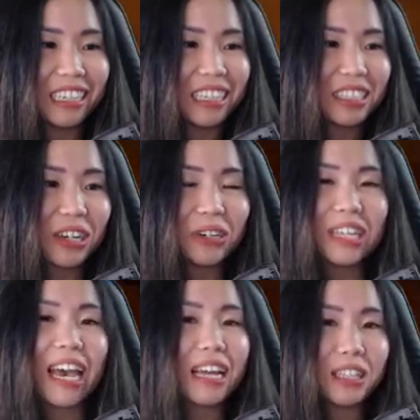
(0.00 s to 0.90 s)
So
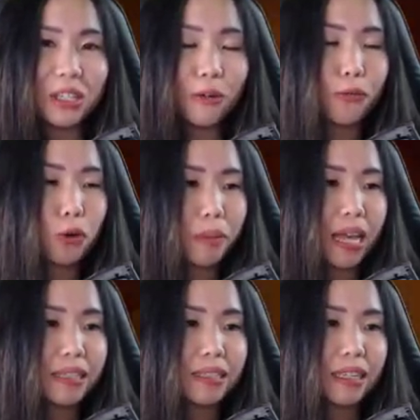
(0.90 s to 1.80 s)
yeah, the new
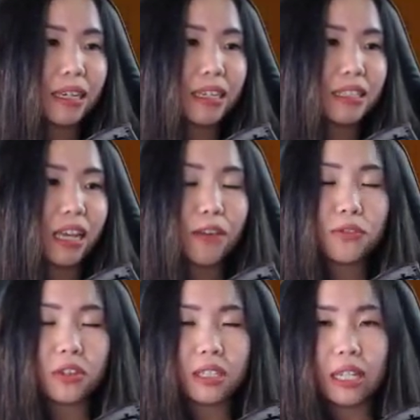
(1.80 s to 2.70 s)
format, and I've
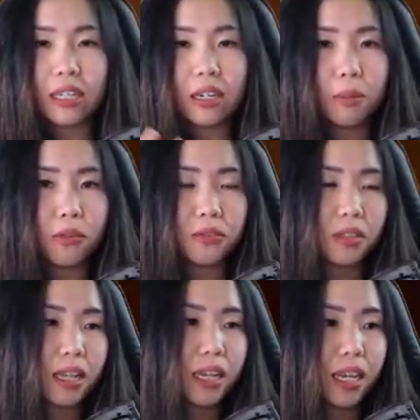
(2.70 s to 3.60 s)
changed like a couple of
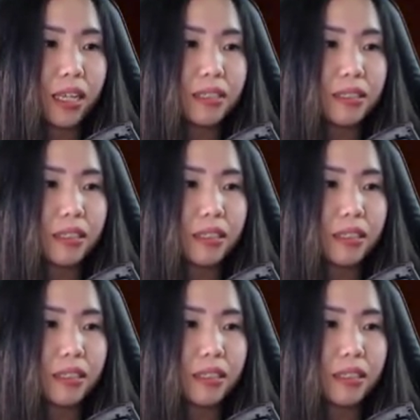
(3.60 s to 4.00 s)
settings,